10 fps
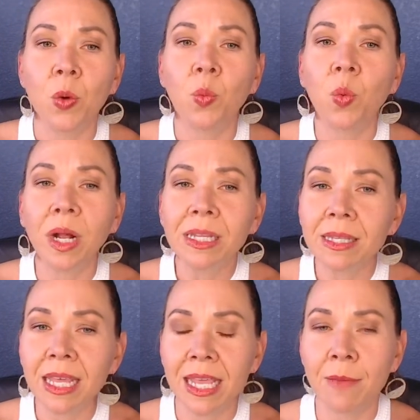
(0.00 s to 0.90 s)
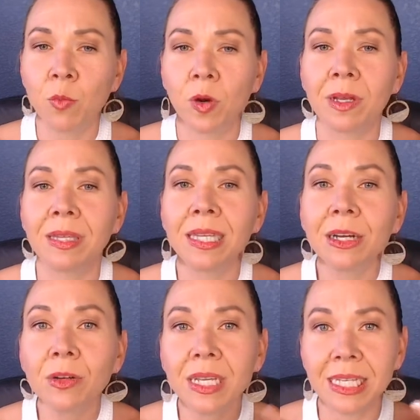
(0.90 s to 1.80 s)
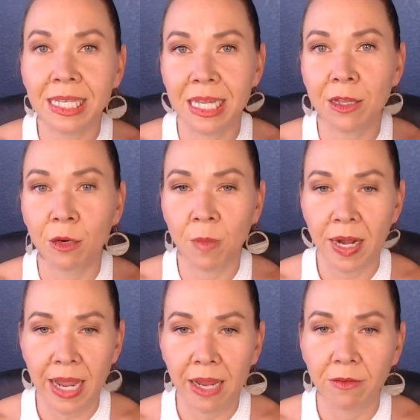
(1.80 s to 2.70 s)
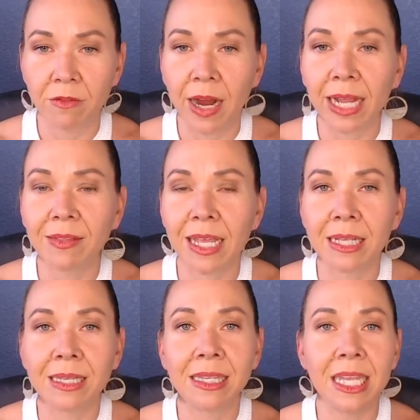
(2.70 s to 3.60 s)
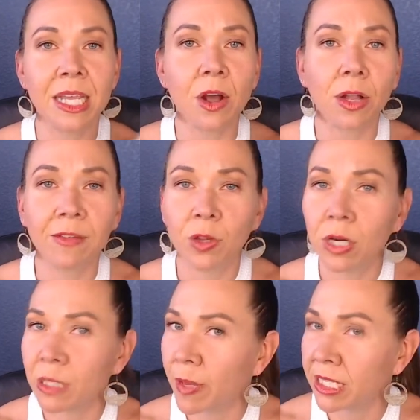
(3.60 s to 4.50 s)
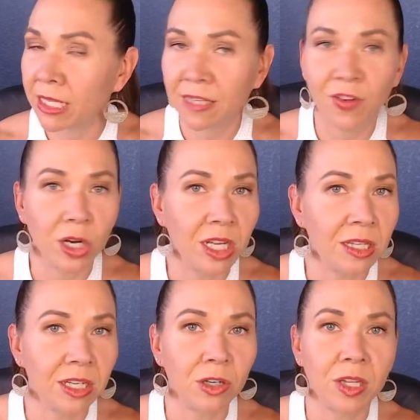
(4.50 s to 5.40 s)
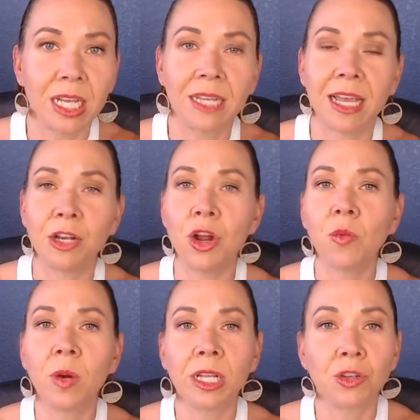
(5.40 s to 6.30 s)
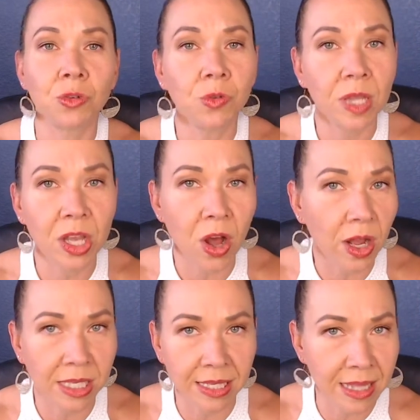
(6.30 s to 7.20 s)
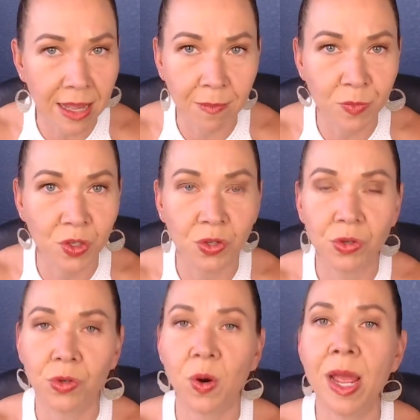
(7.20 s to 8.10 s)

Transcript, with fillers: once they can more clearly see their money, right? They can see all of their expenses very clearly. They know what it truly costs them to